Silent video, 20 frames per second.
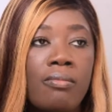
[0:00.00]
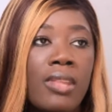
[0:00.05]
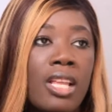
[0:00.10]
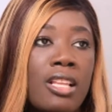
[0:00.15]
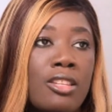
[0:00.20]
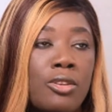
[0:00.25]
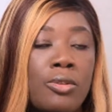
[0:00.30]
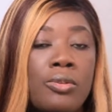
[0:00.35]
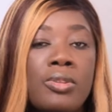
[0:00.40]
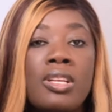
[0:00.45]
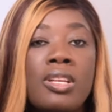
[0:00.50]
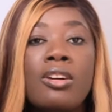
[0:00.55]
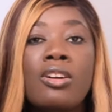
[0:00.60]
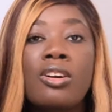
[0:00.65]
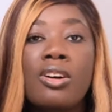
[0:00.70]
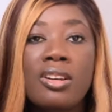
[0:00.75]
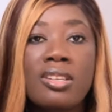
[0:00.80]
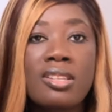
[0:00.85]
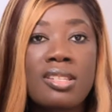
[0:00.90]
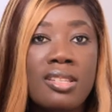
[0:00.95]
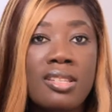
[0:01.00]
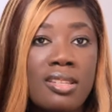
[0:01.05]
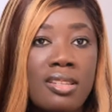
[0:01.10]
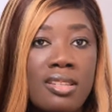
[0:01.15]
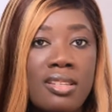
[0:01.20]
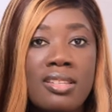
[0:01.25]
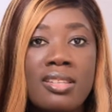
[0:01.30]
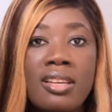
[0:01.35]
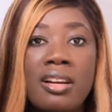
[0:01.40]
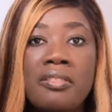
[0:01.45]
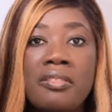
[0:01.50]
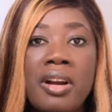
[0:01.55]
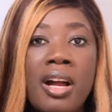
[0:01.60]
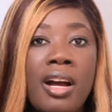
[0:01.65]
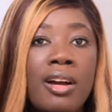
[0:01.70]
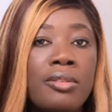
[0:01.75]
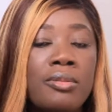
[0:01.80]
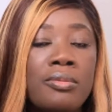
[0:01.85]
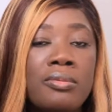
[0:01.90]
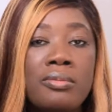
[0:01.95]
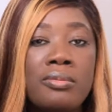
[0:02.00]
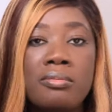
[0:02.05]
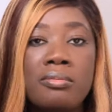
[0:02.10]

So the cost is around